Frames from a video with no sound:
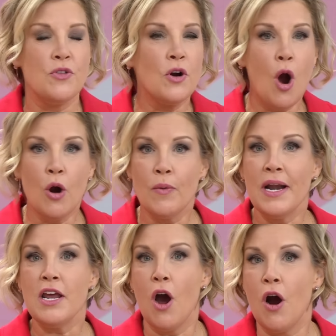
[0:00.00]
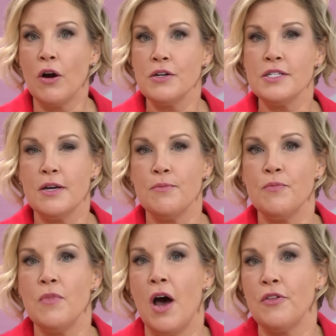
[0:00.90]
So there already are
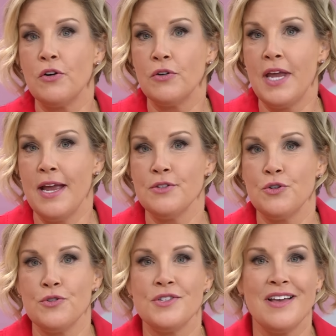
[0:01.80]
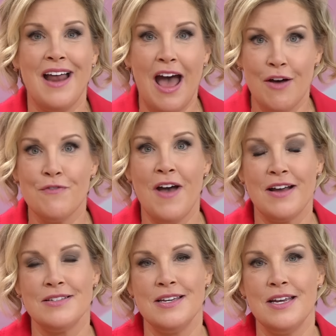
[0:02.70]
some other cancers that have
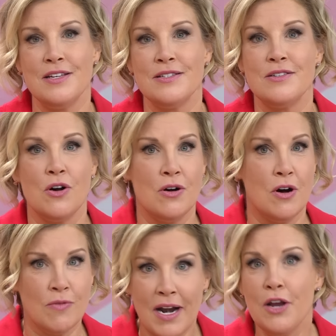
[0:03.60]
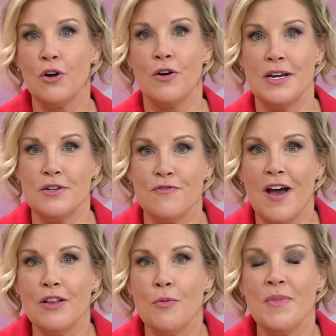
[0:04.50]
vaccines already or are in
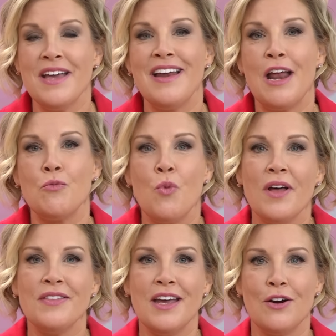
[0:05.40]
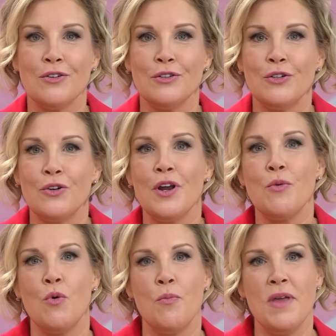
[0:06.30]
development, and what they are
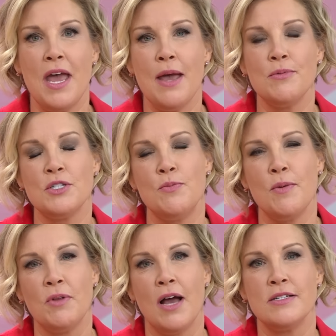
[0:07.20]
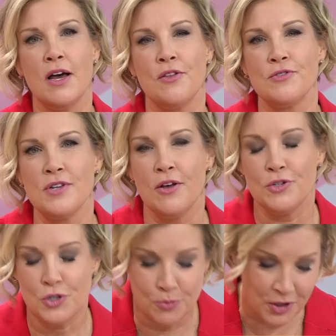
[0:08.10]
learning will be able to be applied to other
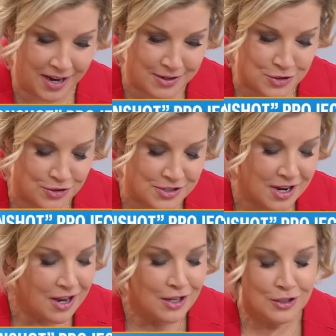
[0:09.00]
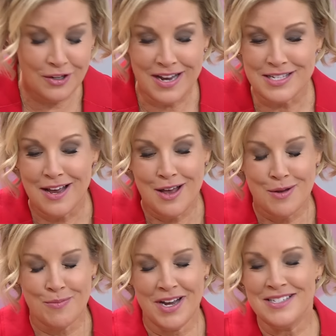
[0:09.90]
solid tumor cancers. Look, guys,
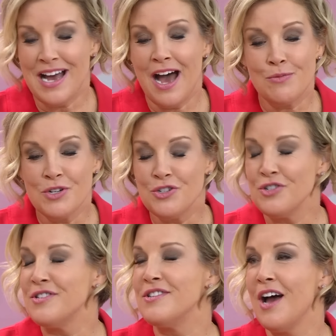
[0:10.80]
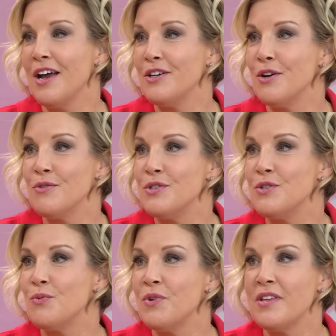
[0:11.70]
my dad was just
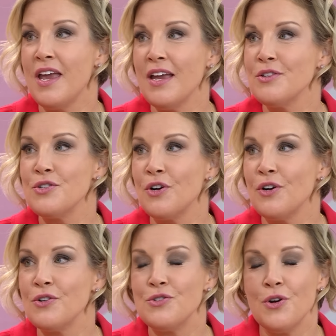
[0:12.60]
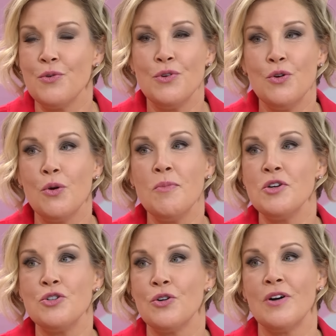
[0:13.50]
diagnosed oh. with cancer, so mm. you can be
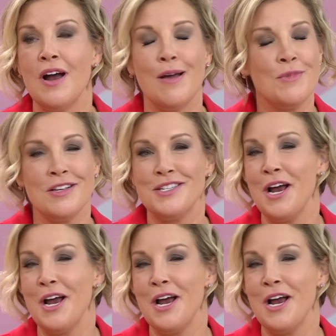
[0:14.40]
mm. sure I'm not